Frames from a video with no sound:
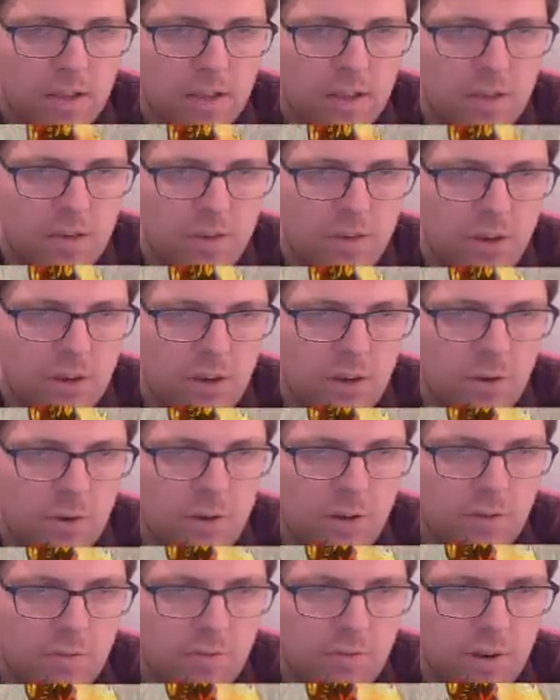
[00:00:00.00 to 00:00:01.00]
to go
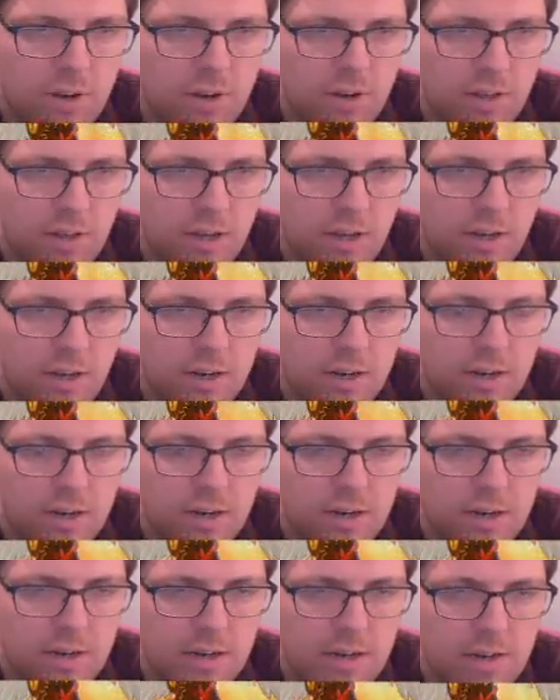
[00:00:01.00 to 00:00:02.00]
in front here.
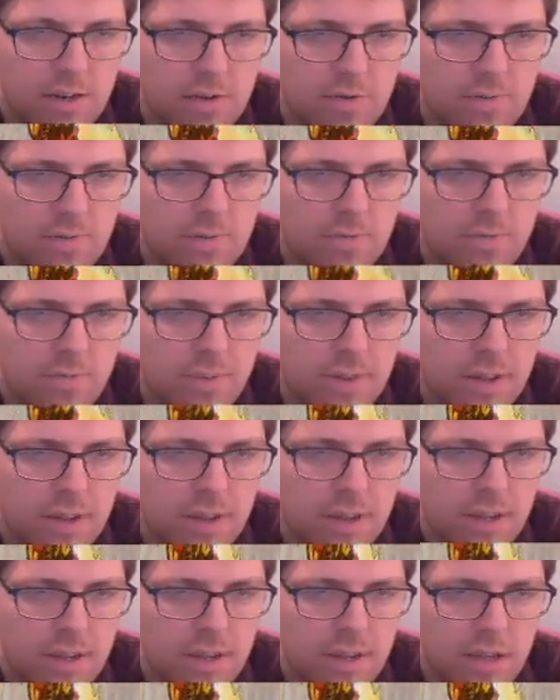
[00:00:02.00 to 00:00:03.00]

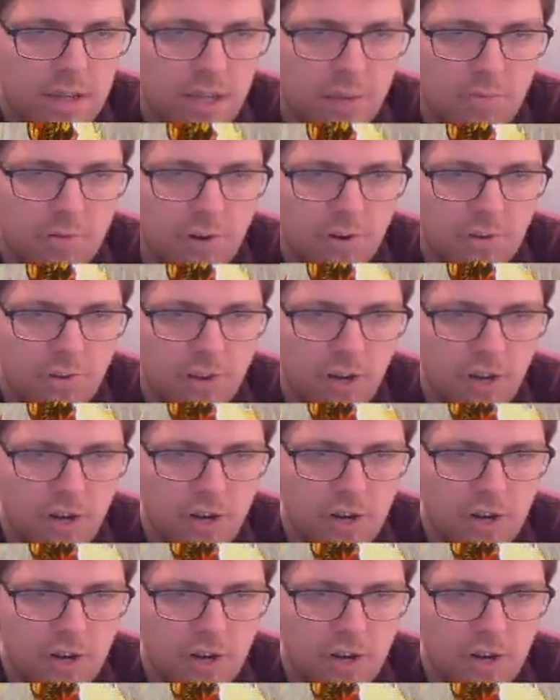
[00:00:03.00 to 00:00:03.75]
Keeps our Stalker